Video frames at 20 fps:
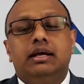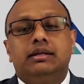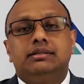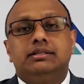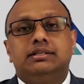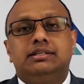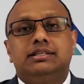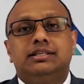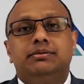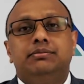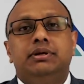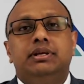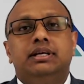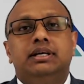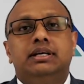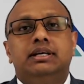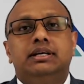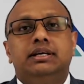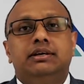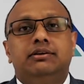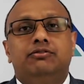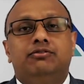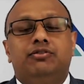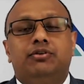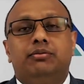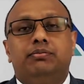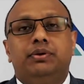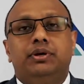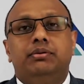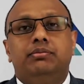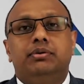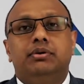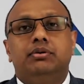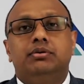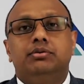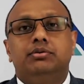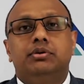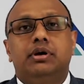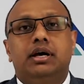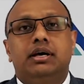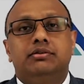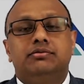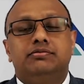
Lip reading: Similarly, for people who have